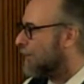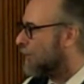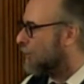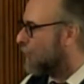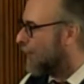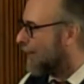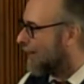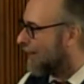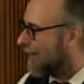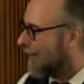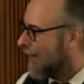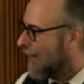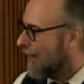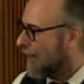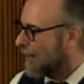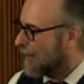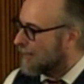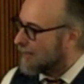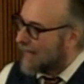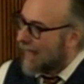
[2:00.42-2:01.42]
with
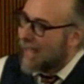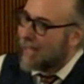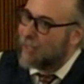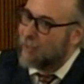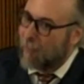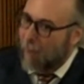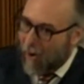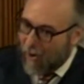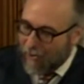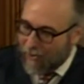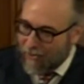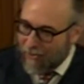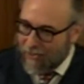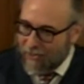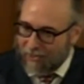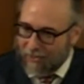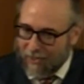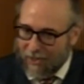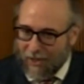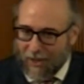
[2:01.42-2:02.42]
landmarks.